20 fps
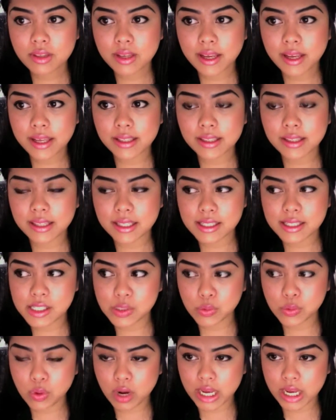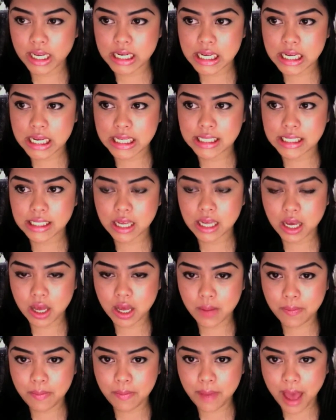And this one is
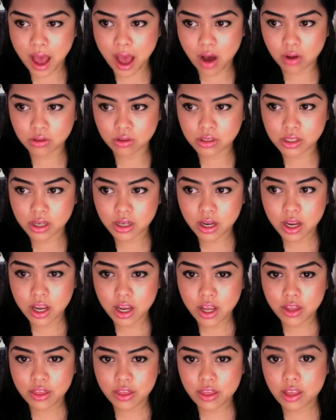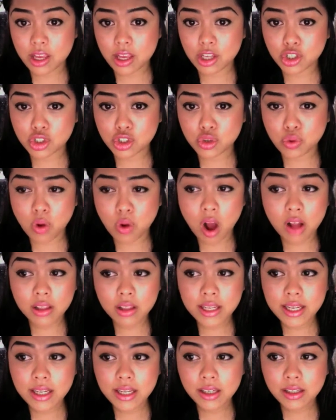about the
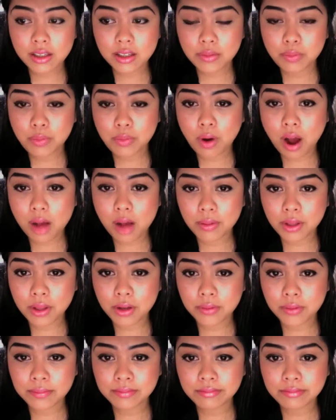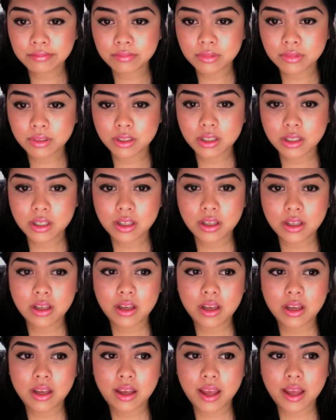trolley problem.
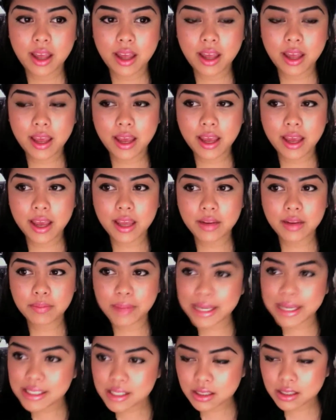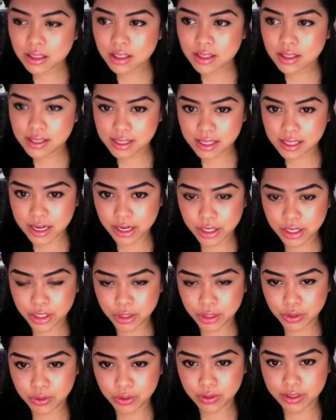And basically, the
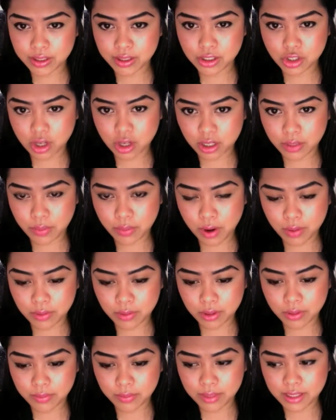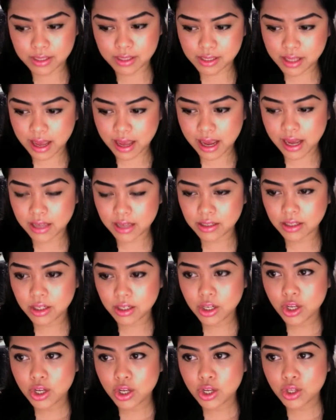scenario in the trolley problem is that
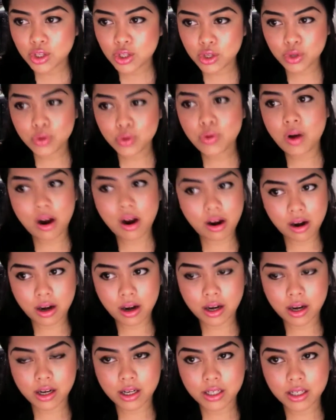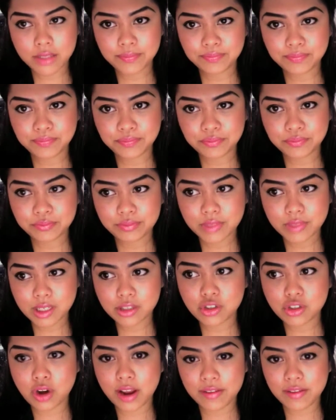you are
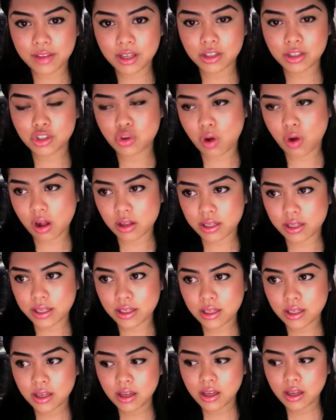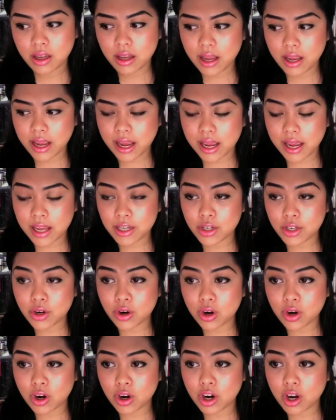driving a trolley and
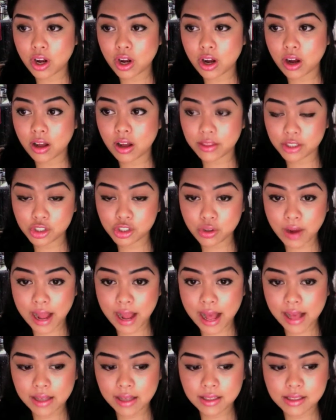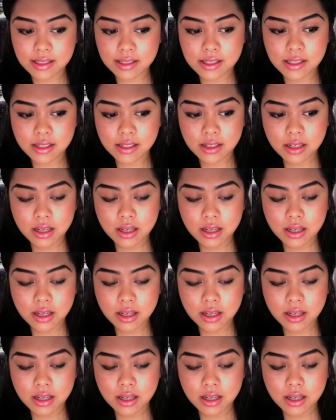you're on the tracks.